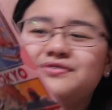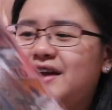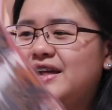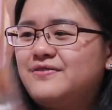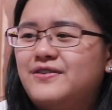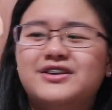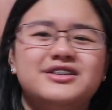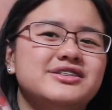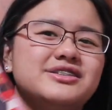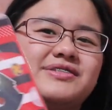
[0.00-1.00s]
file
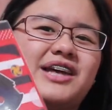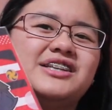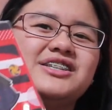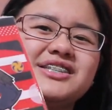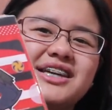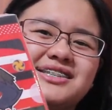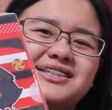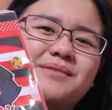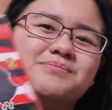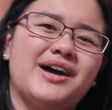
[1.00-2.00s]
folders, but I just can't
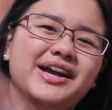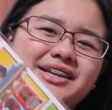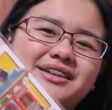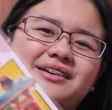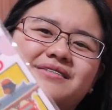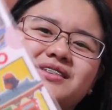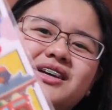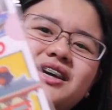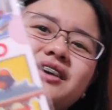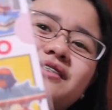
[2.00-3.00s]
stop buying them.
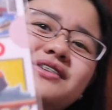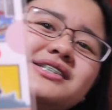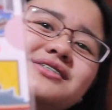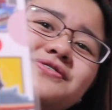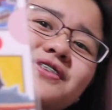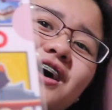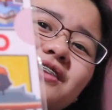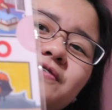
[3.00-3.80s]
Here is the front